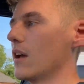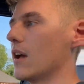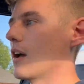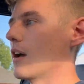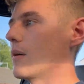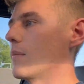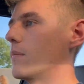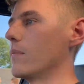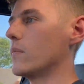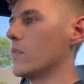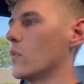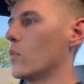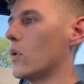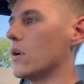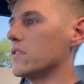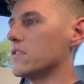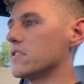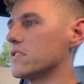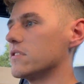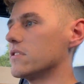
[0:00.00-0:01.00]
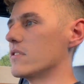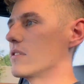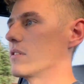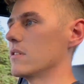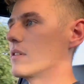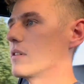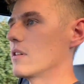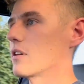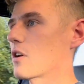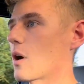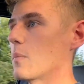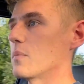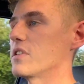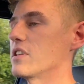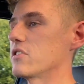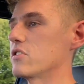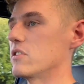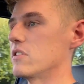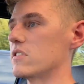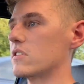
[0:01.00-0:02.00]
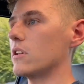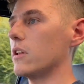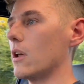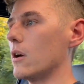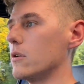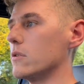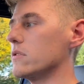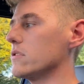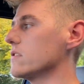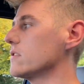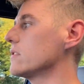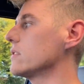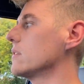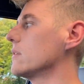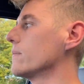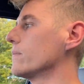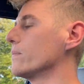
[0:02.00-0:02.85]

Um, once the competition is closed,